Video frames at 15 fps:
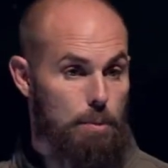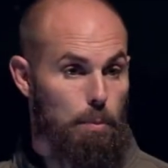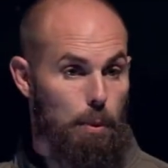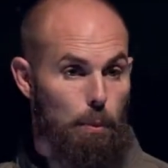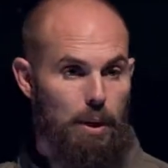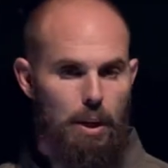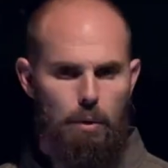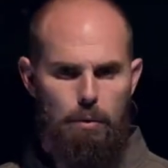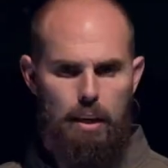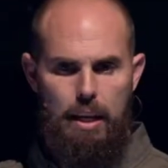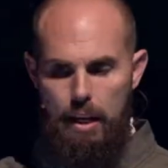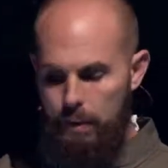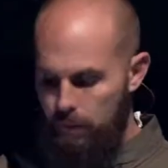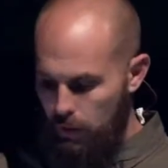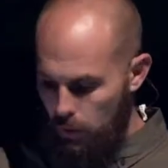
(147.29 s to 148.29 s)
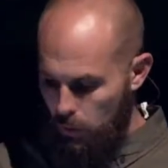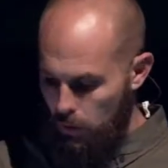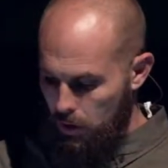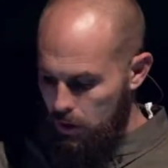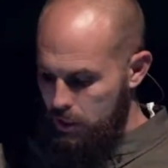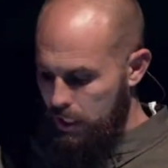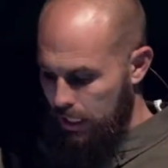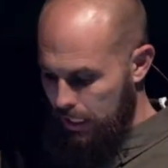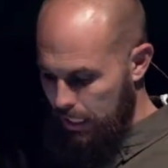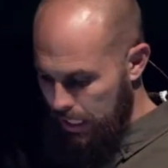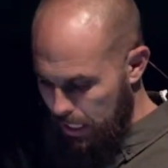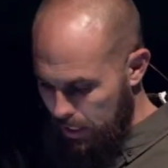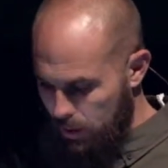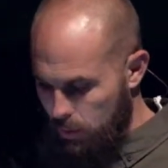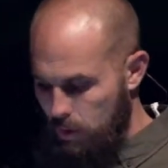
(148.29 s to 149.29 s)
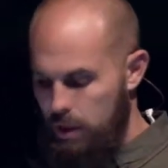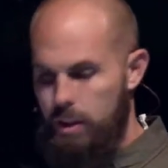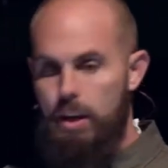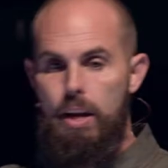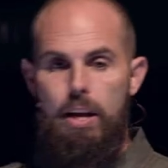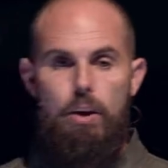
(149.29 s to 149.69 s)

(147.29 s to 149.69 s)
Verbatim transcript: but we don't give in order to get or,